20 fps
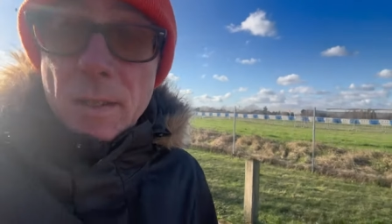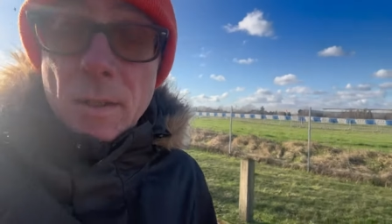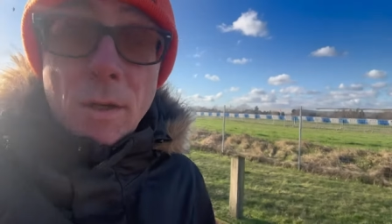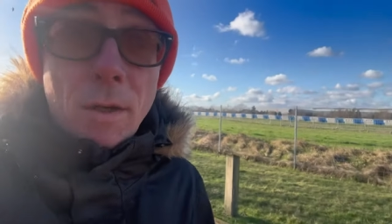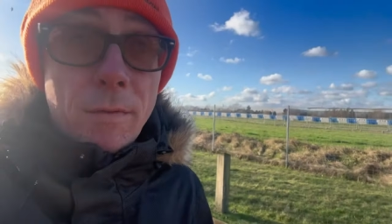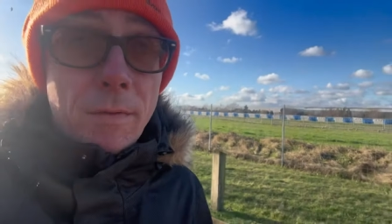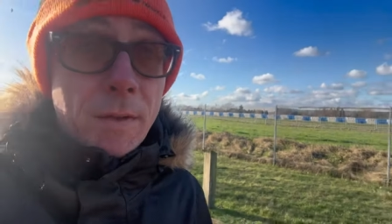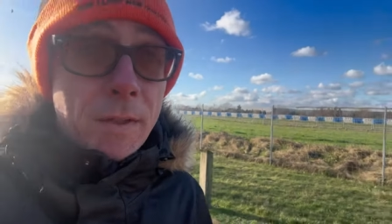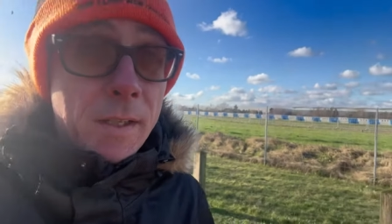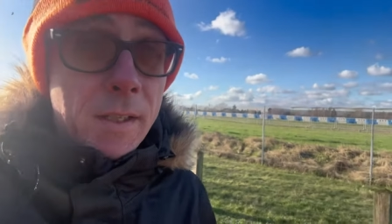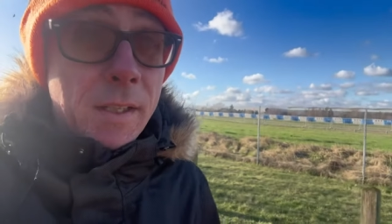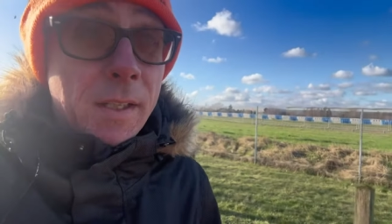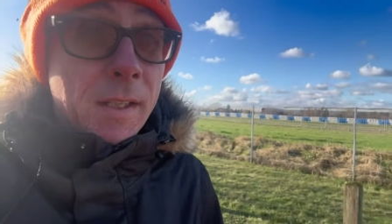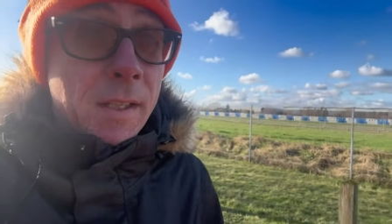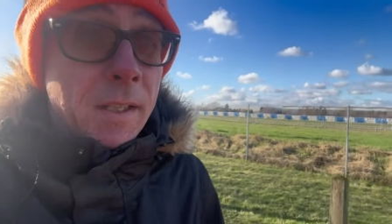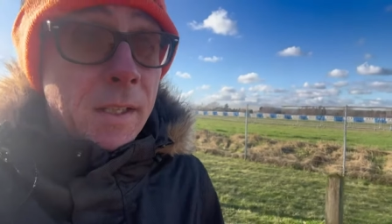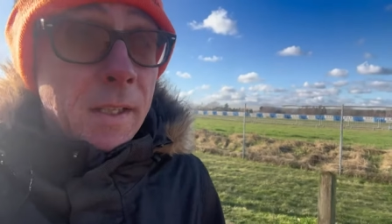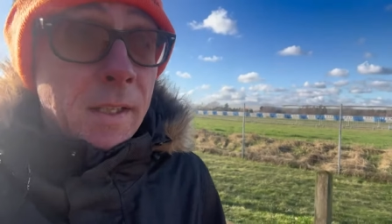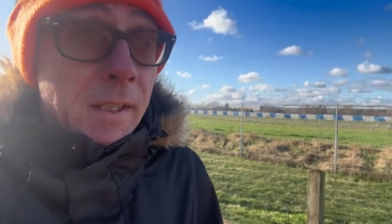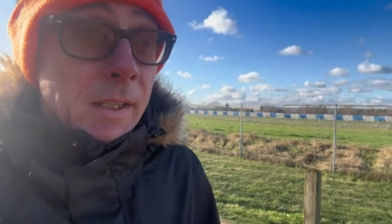coffee,
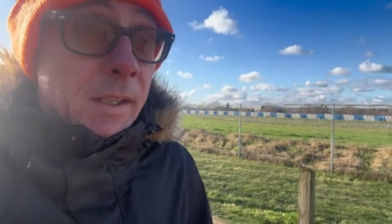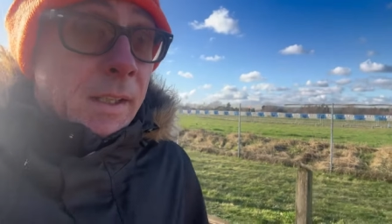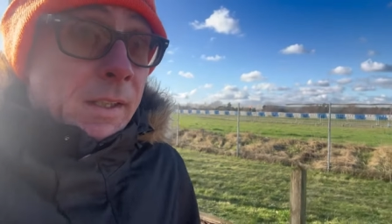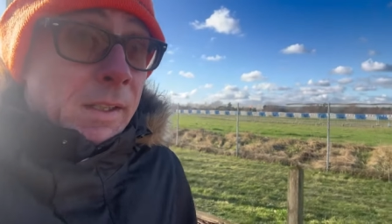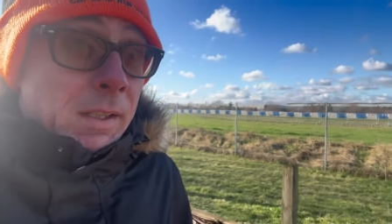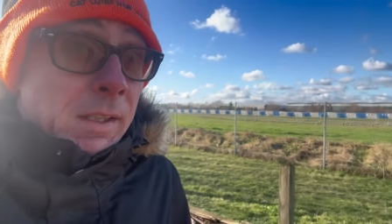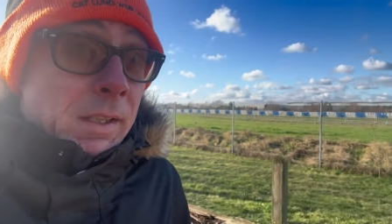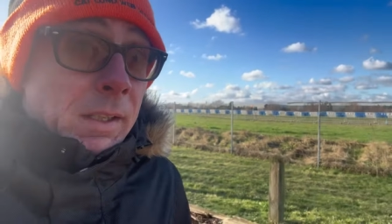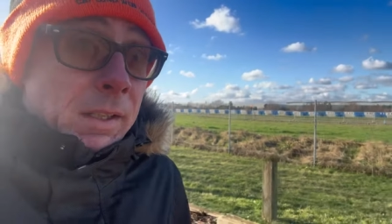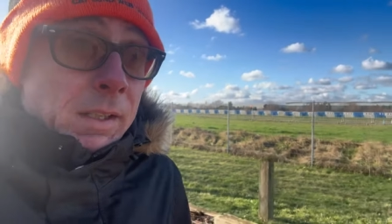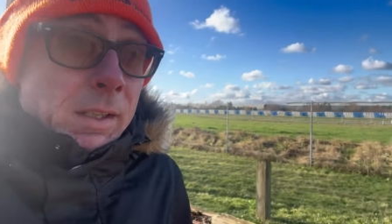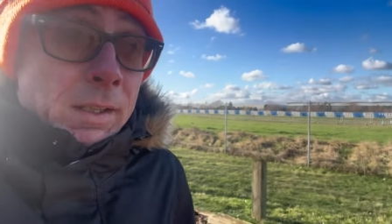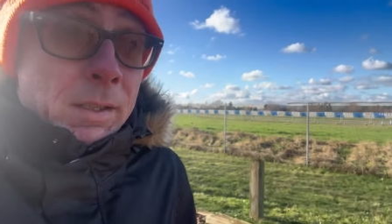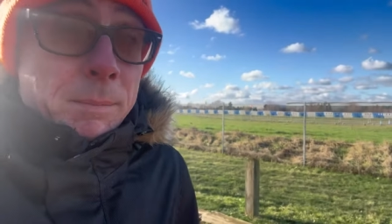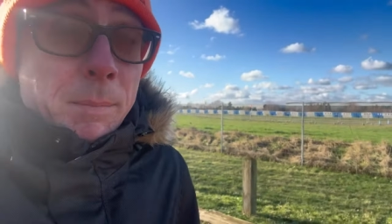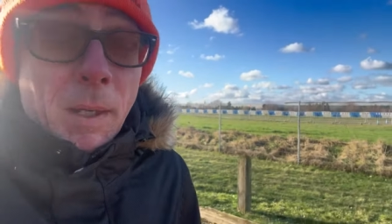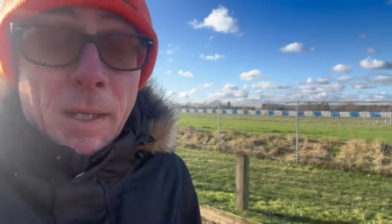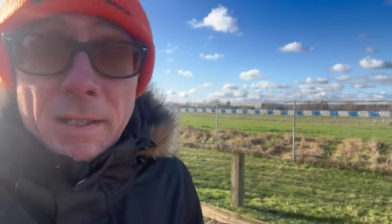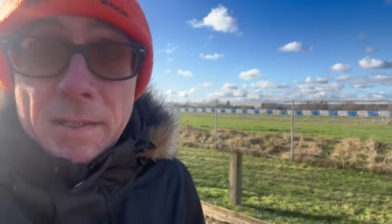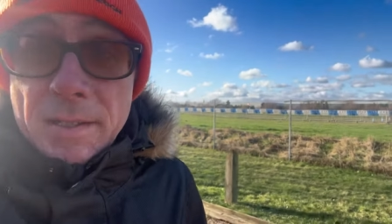
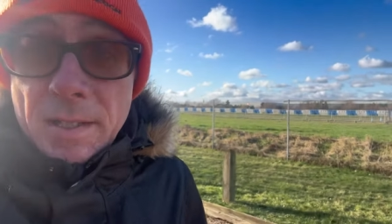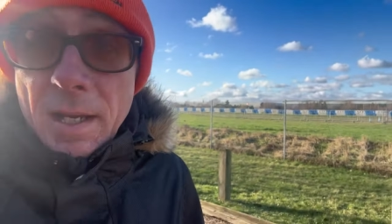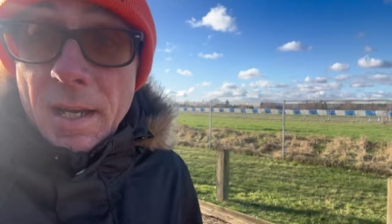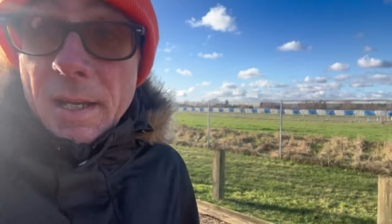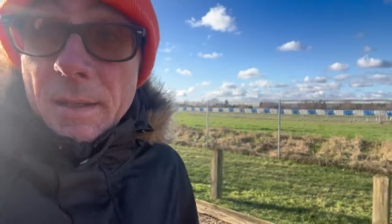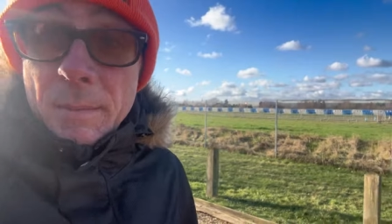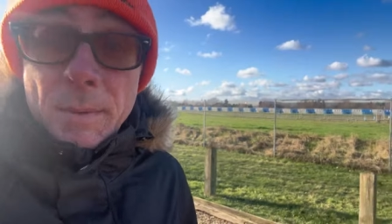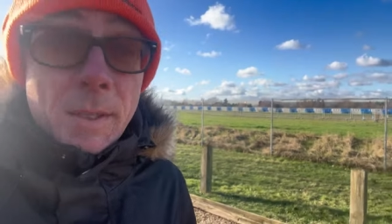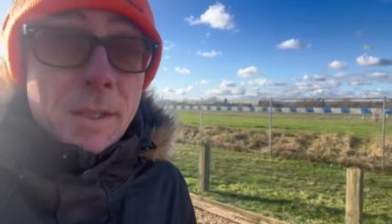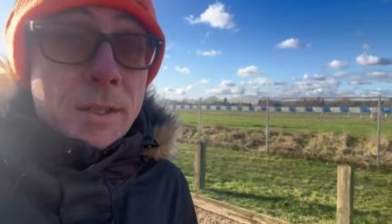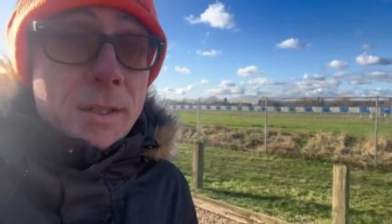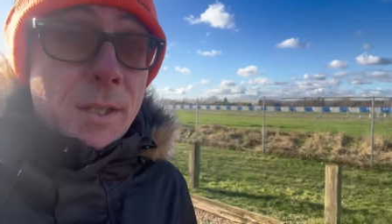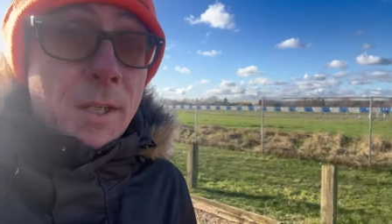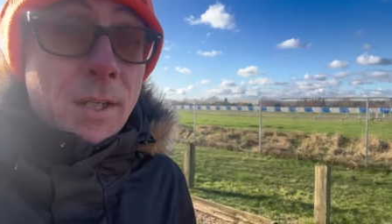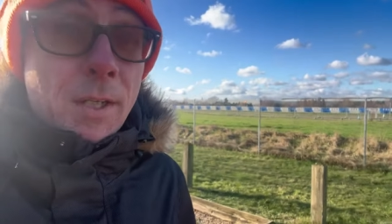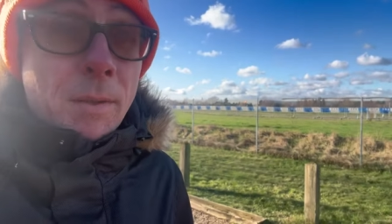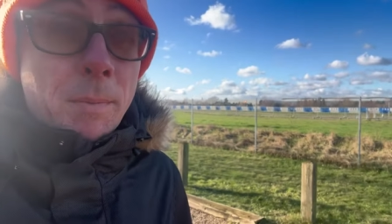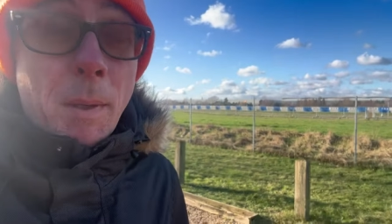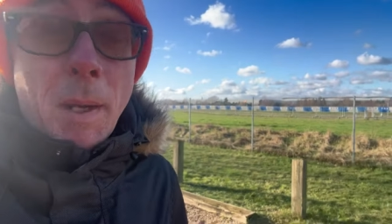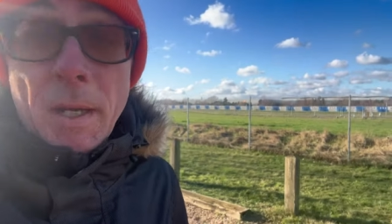bacon
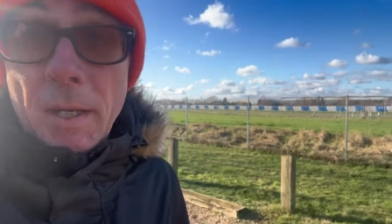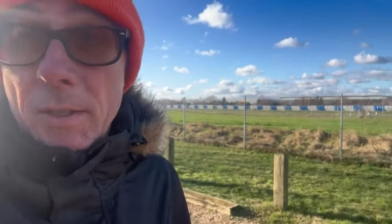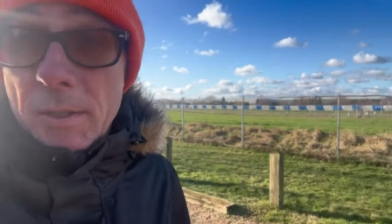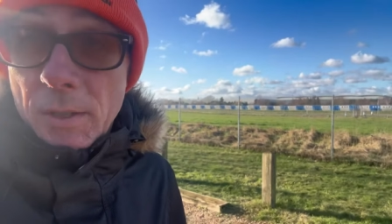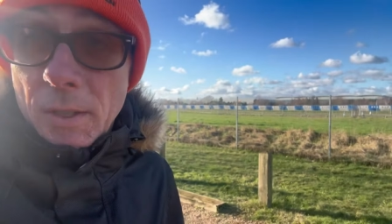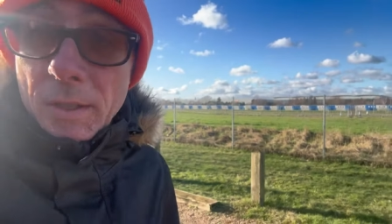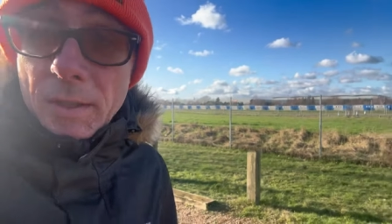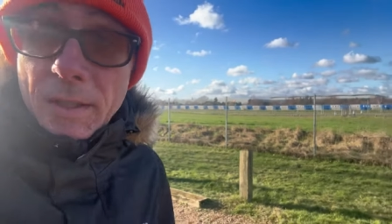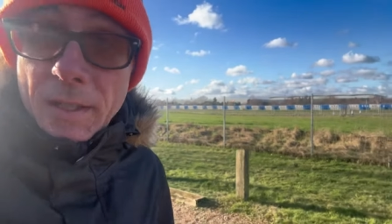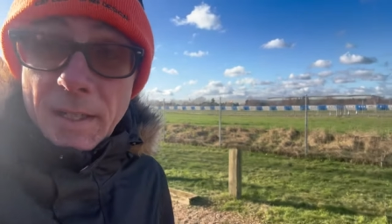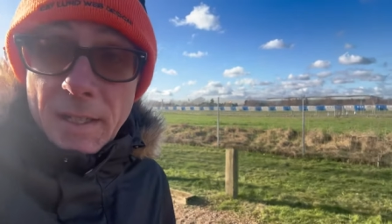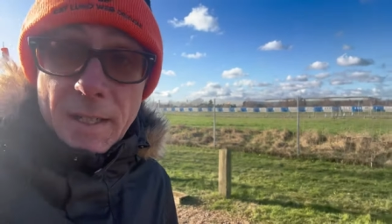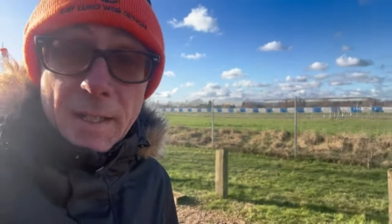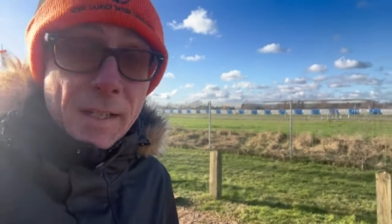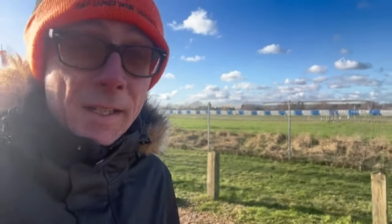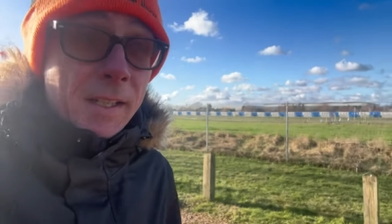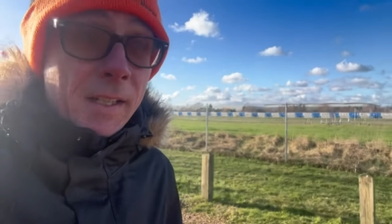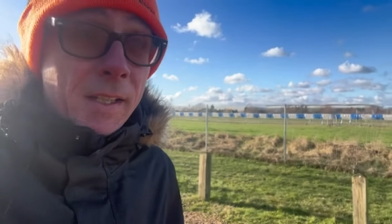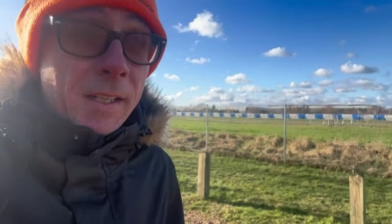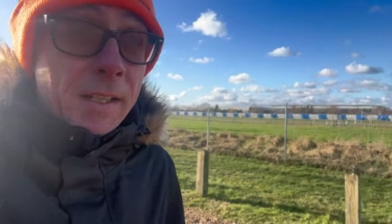sandwich, pan au
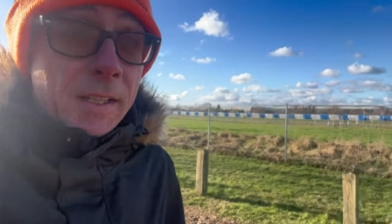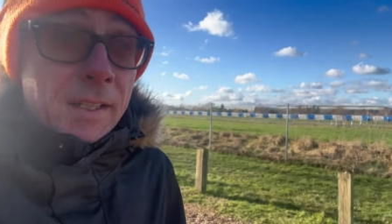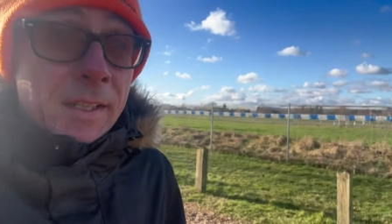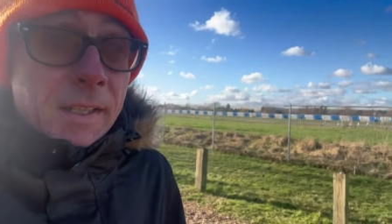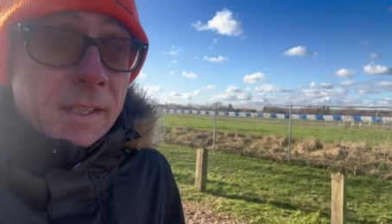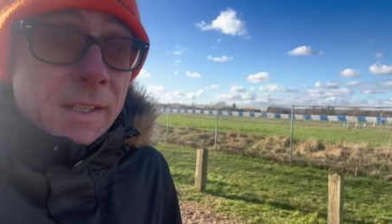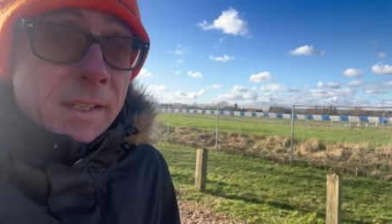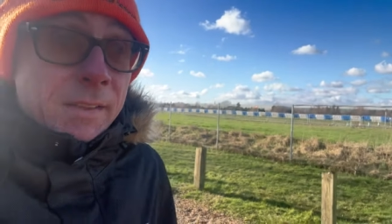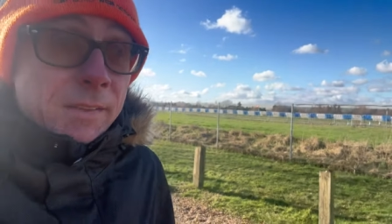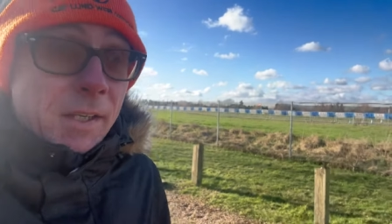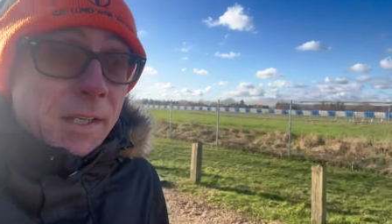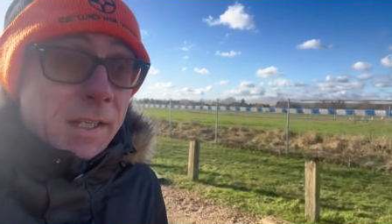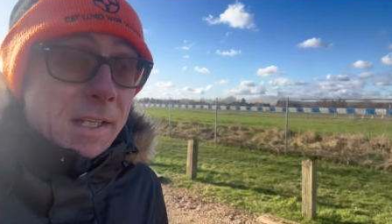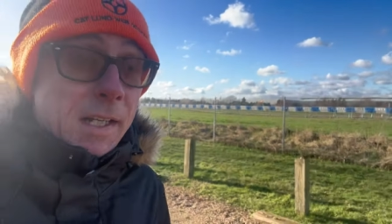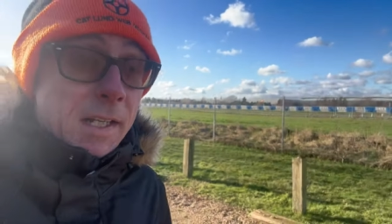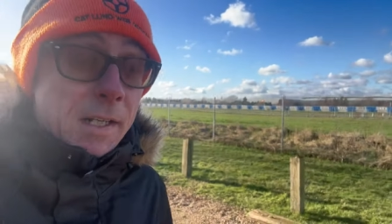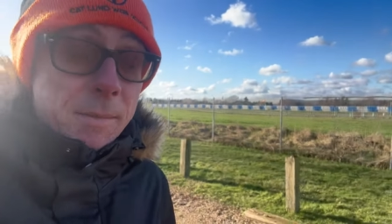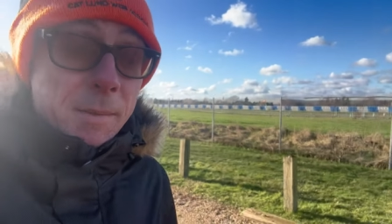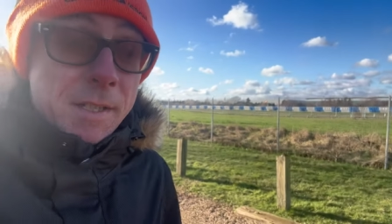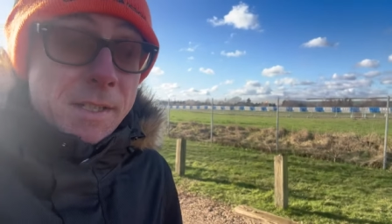chocolat, taking it
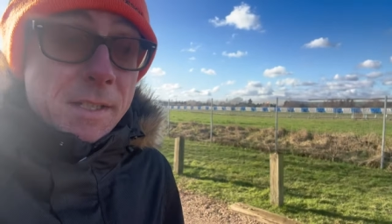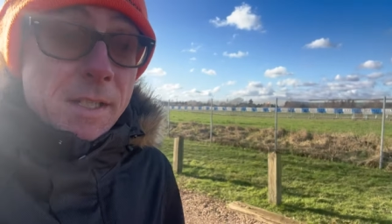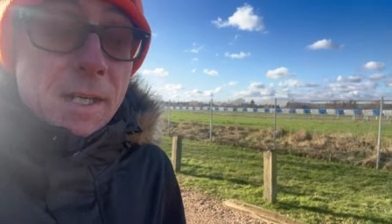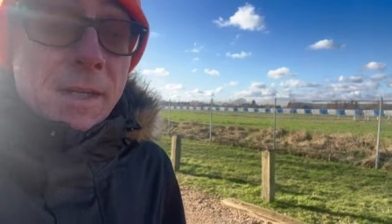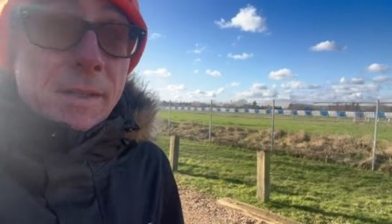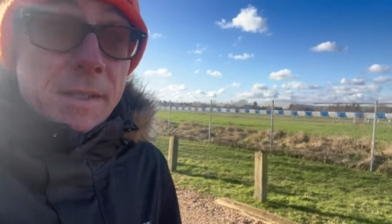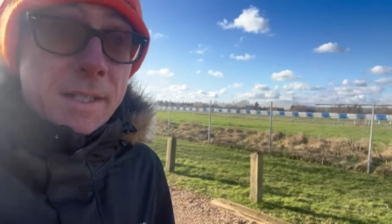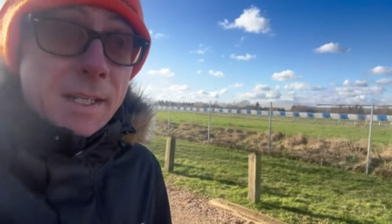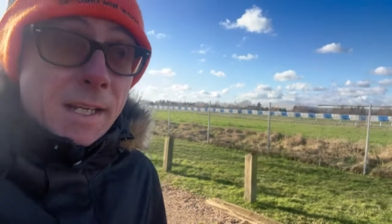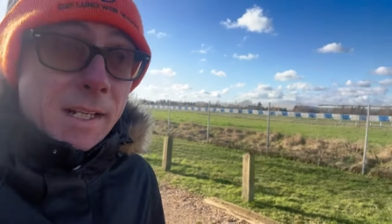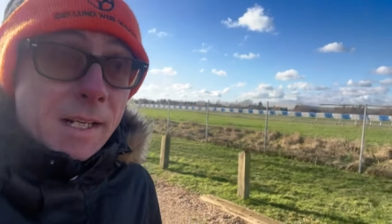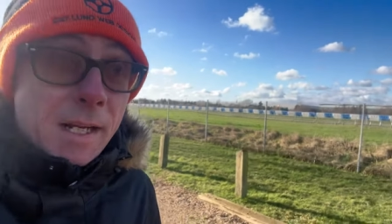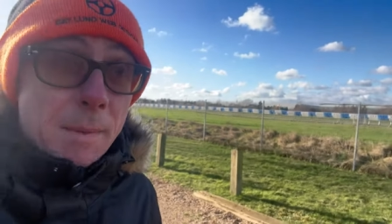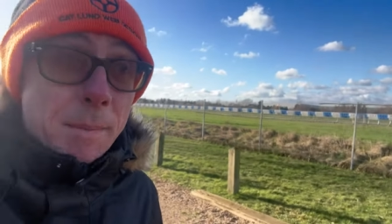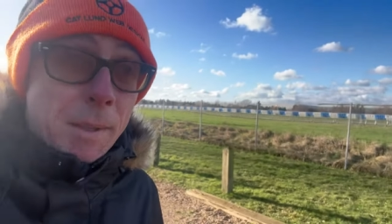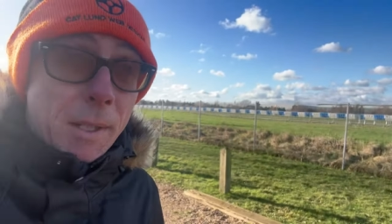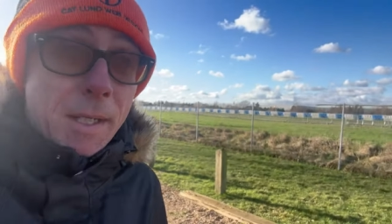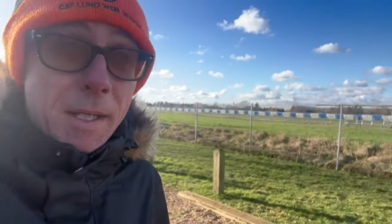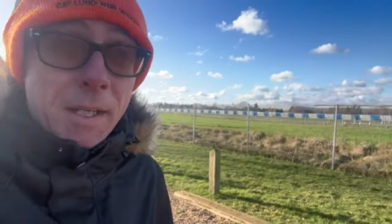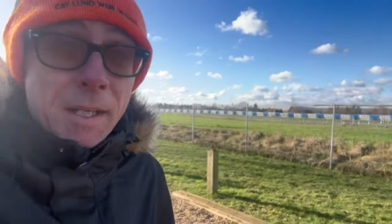a little bit slowly getting
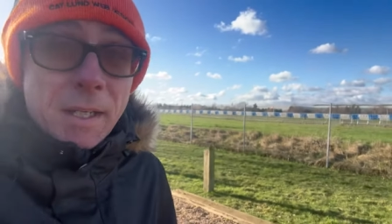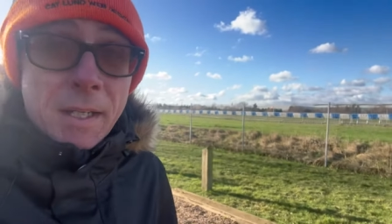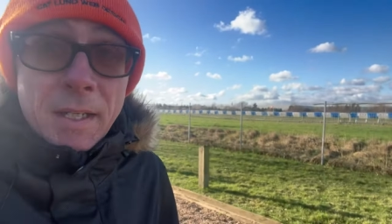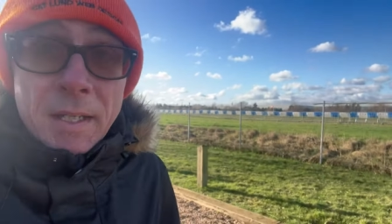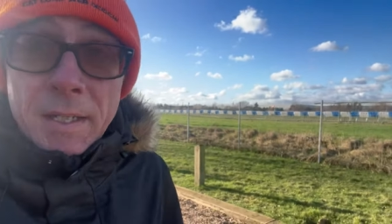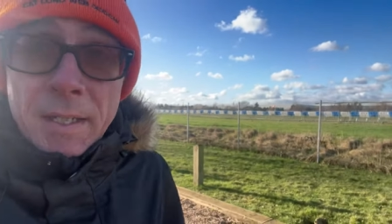up here.